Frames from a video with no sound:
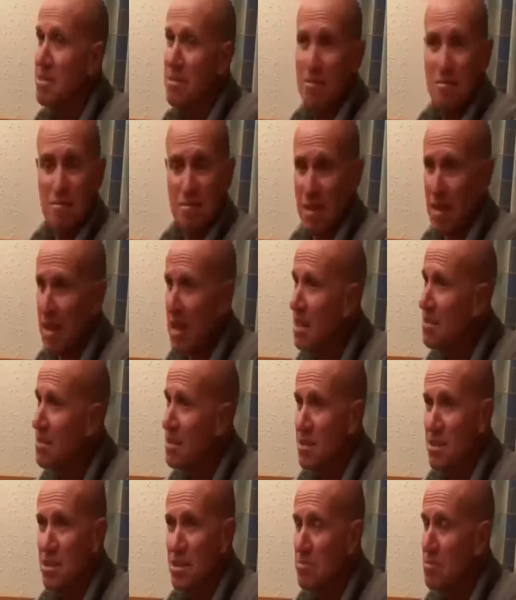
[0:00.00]
me a, a
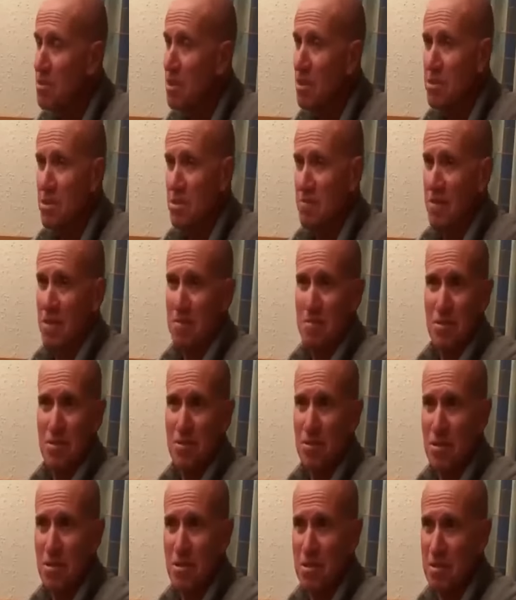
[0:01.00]
hundred Egyptologists if I'm
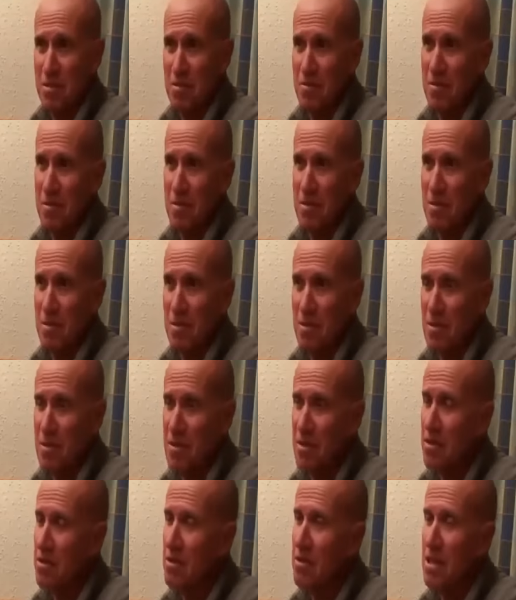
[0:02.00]
concerned.
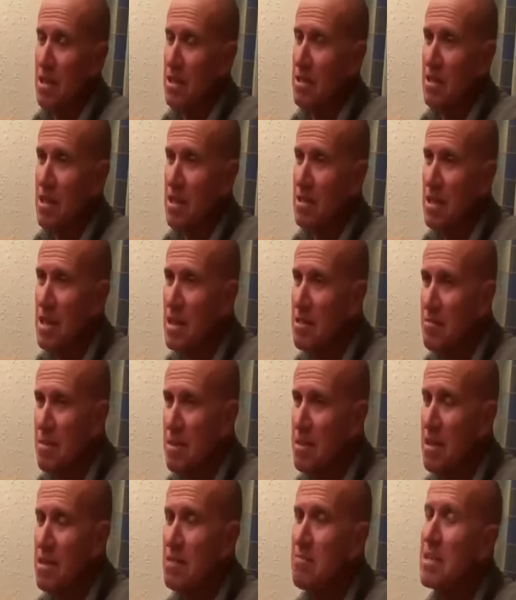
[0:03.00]
You know, I, I tell
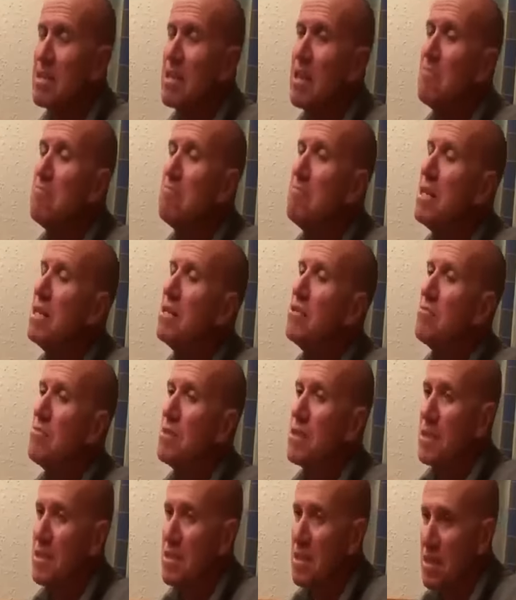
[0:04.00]
them it doesn't matter how many
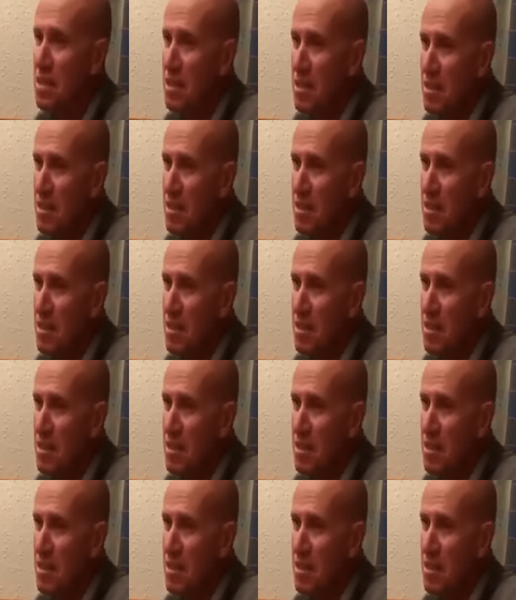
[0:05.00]
you bring.